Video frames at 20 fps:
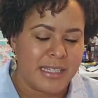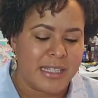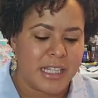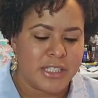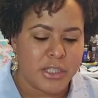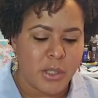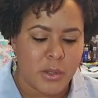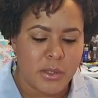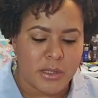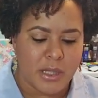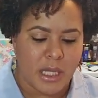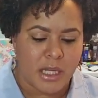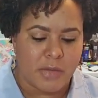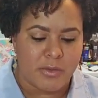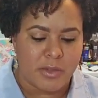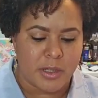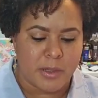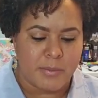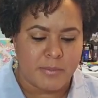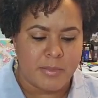And I told a lot
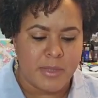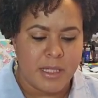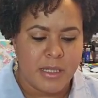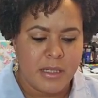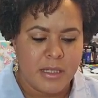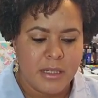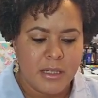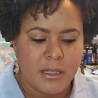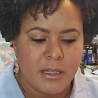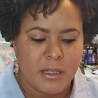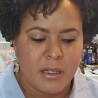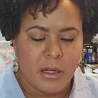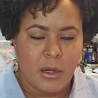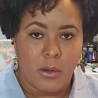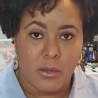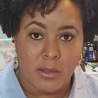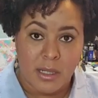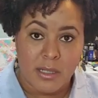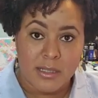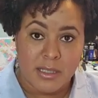of them,
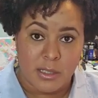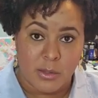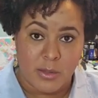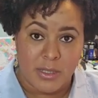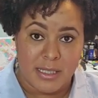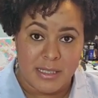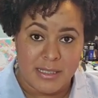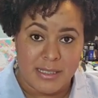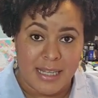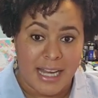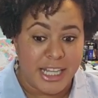hold on to it.